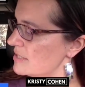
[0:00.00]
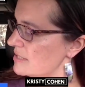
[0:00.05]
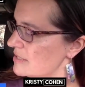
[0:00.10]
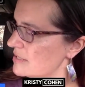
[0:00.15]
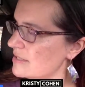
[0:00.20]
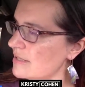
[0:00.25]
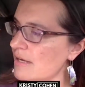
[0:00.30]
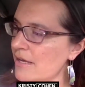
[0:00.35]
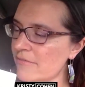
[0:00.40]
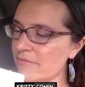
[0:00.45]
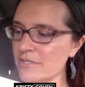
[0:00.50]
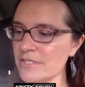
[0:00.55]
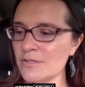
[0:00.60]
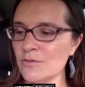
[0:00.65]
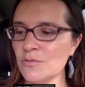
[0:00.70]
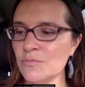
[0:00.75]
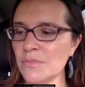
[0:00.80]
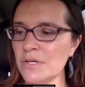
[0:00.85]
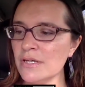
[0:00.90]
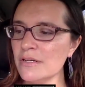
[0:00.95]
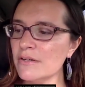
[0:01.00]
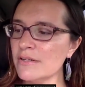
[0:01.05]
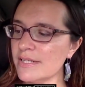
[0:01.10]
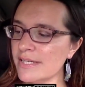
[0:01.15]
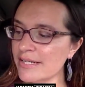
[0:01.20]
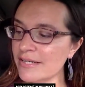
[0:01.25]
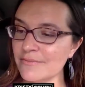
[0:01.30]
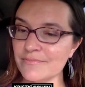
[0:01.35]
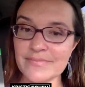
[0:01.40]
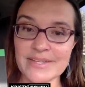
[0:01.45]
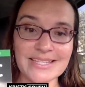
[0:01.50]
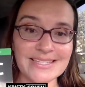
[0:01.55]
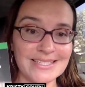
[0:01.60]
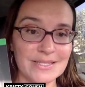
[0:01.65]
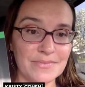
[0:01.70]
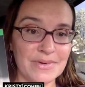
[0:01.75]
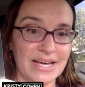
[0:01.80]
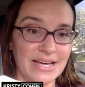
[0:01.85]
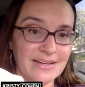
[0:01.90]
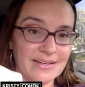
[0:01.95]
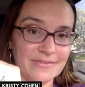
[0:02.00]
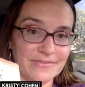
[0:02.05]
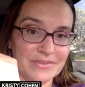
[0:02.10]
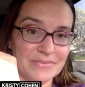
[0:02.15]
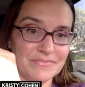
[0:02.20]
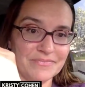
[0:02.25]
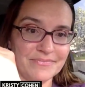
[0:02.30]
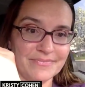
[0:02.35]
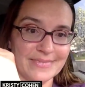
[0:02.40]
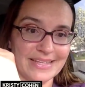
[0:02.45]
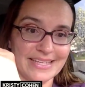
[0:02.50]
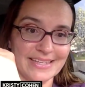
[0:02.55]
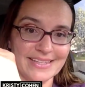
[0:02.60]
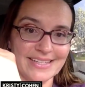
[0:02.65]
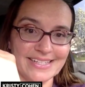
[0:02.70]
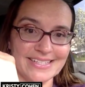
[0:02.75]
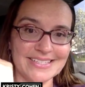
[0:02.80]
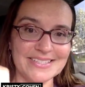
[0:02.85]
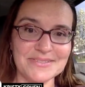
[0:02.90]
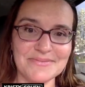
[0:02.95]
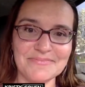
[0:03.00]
have his little mug on here. That's the back of him, at least.